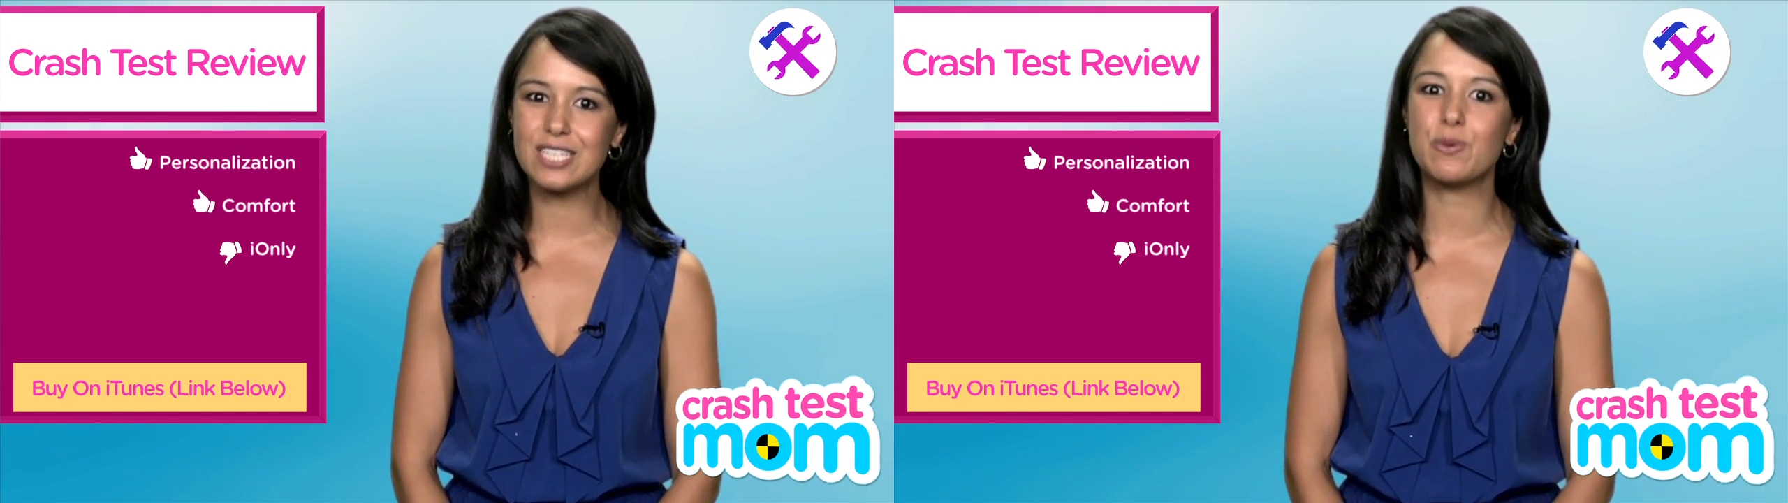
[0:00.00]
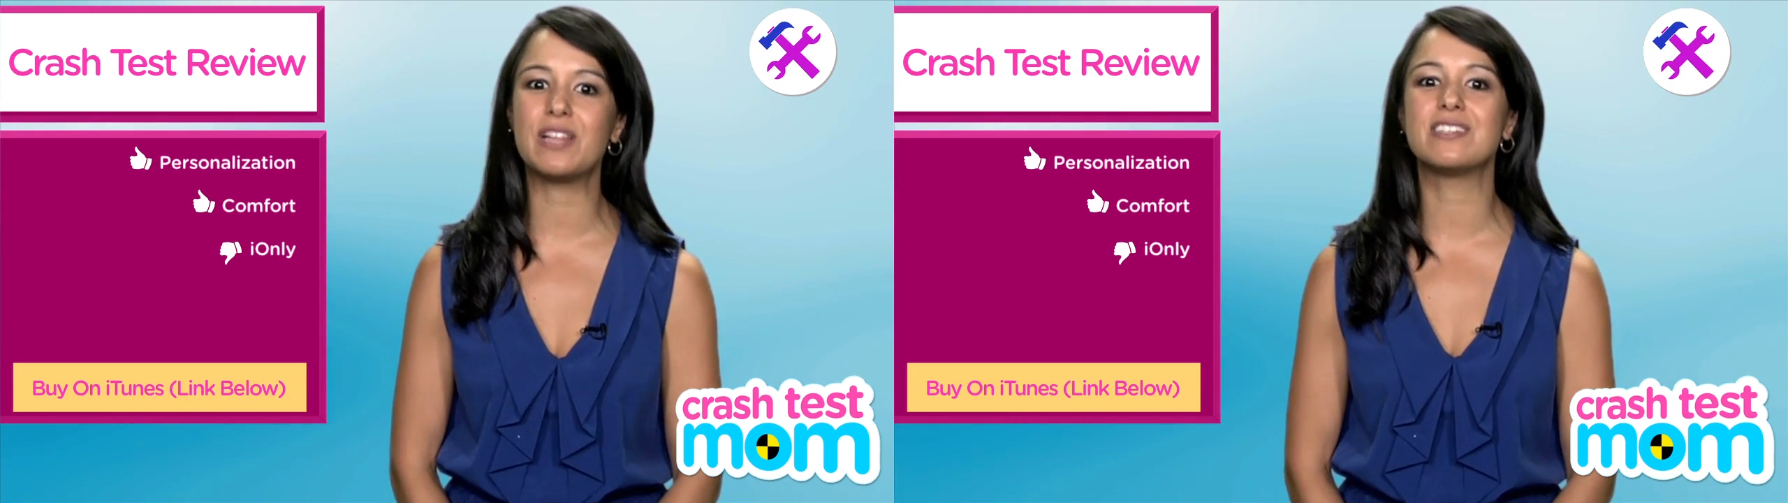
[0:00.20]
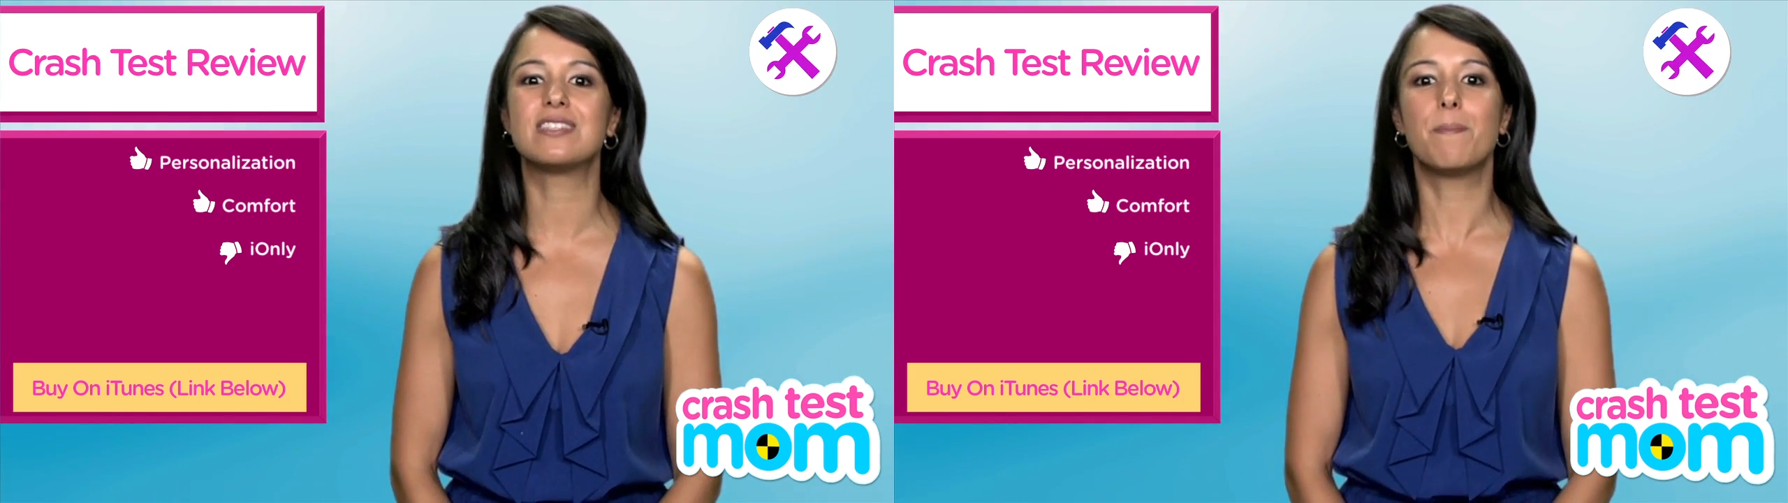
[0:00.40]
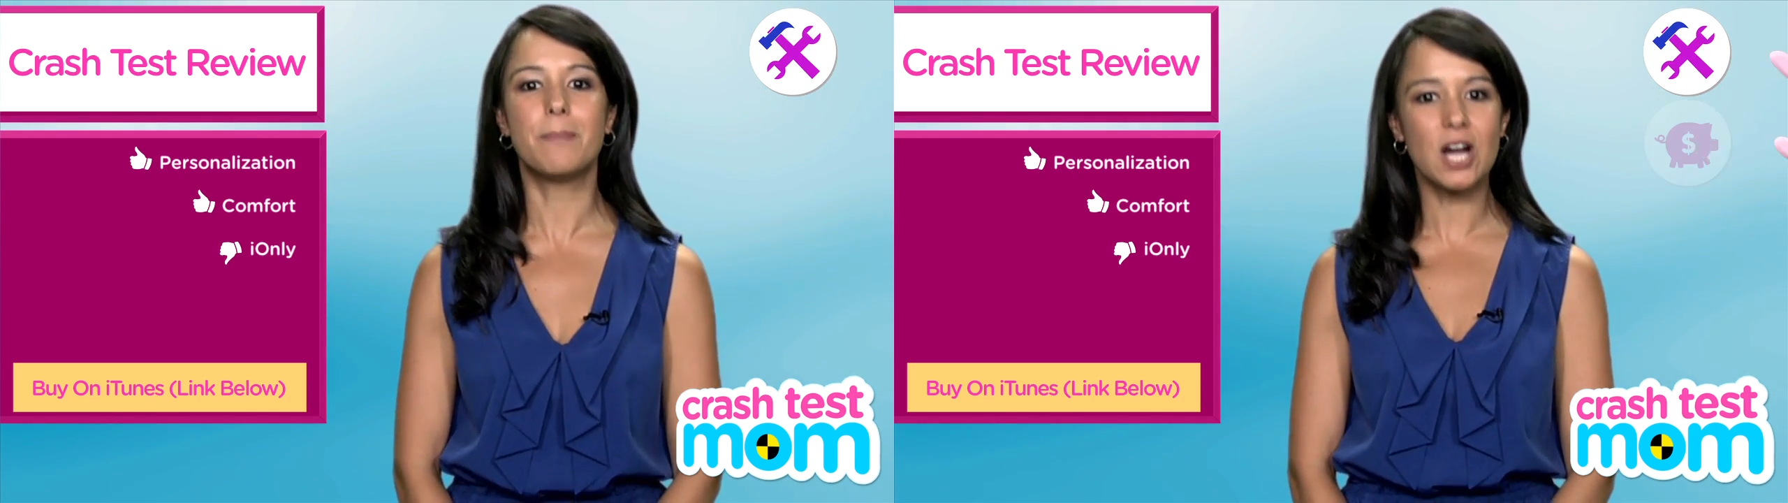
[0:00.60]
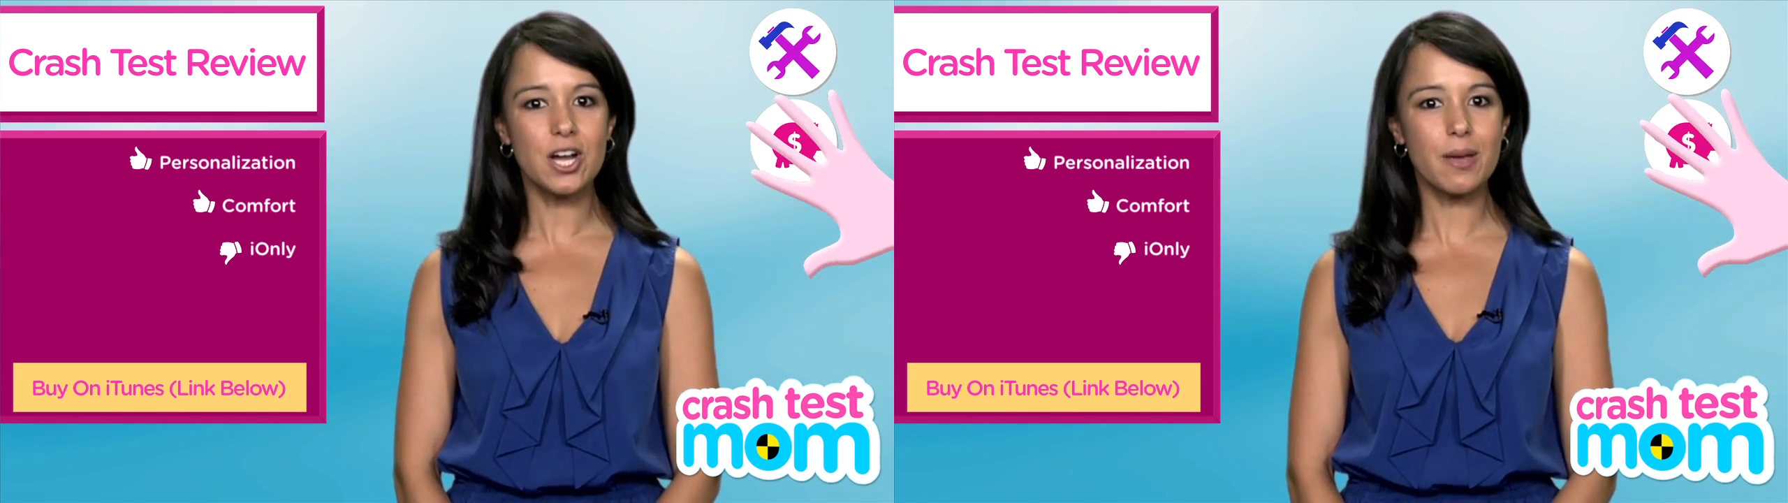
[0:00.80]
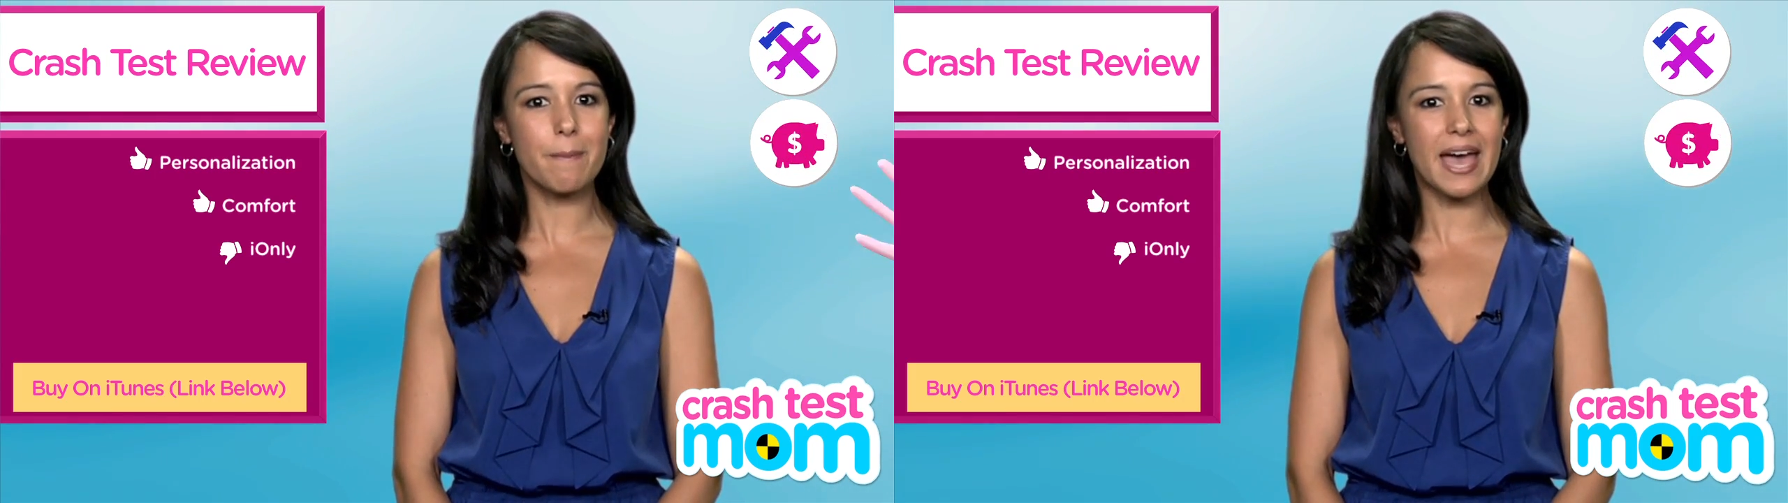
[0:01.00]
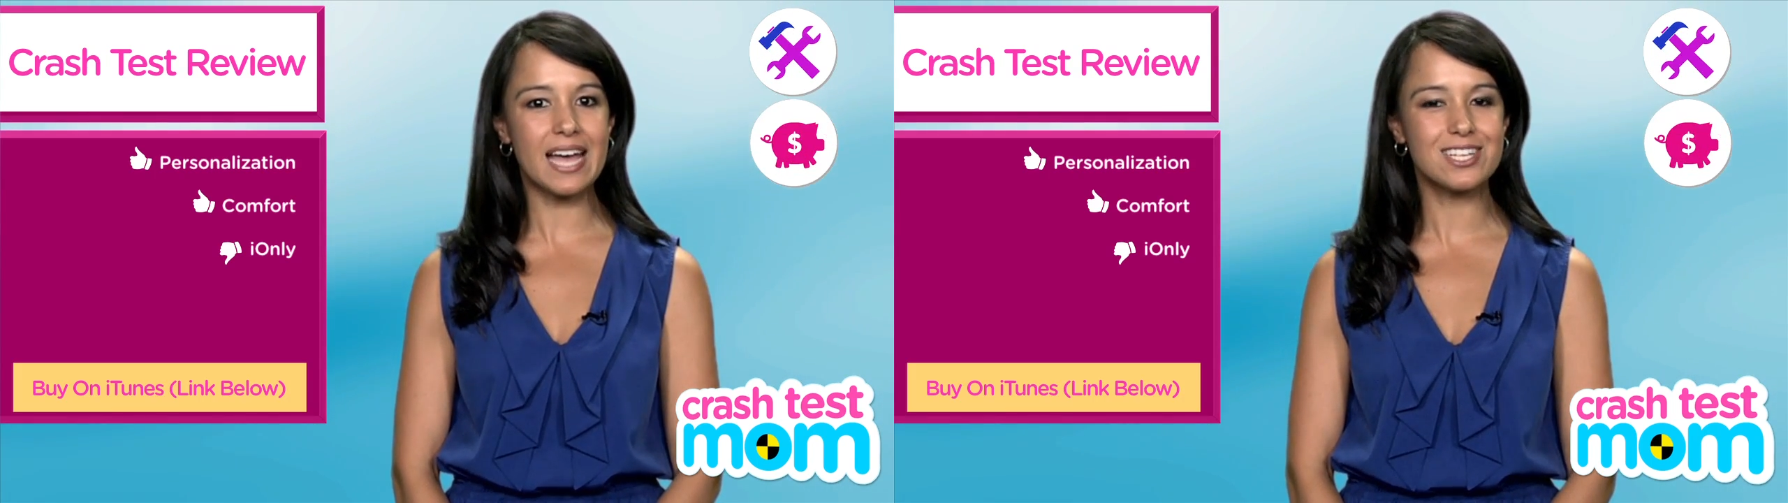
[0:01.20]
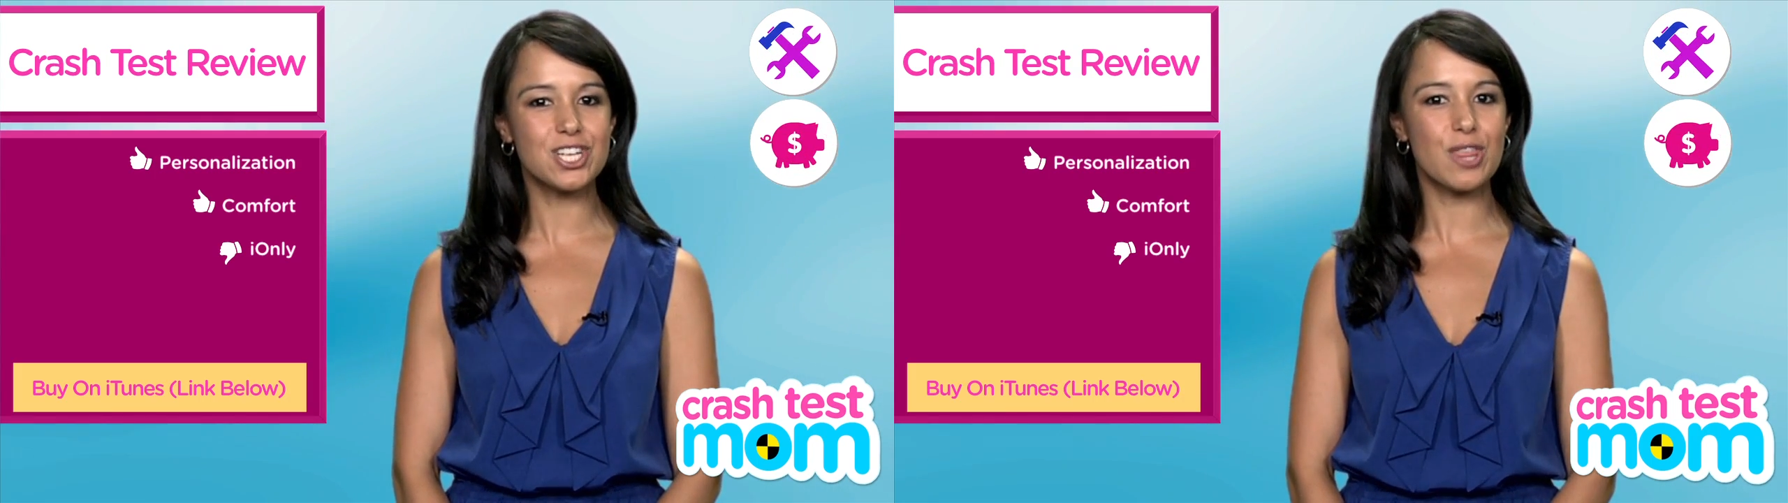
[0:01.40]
as well as the Bargain Badge,